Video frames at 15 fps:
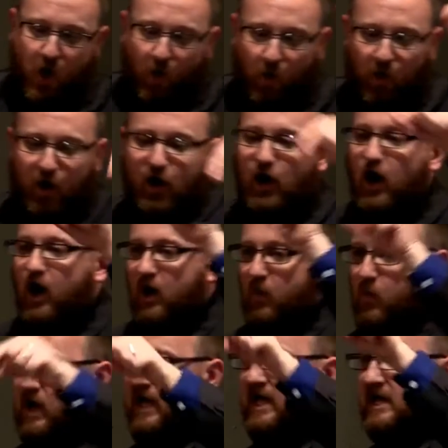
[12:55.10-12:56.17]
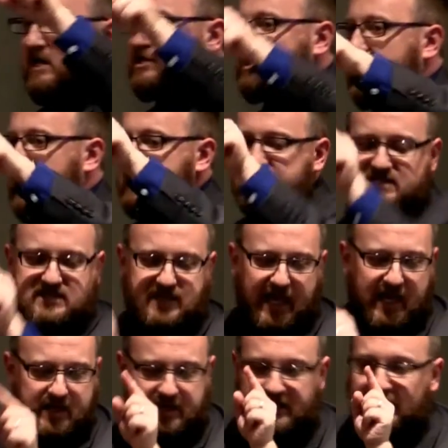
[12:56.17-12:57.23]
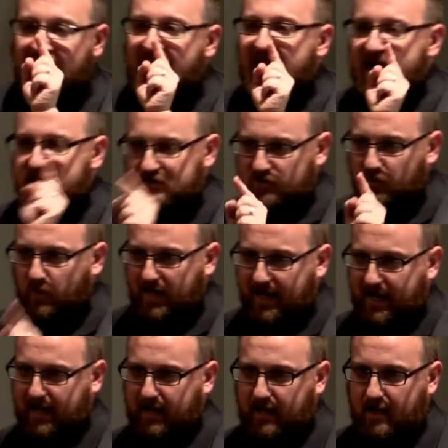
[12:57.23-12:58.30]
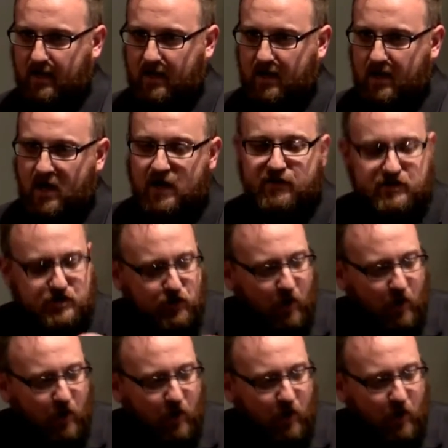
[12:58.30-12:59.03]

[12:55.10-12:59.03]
Or are we just standing in the way? The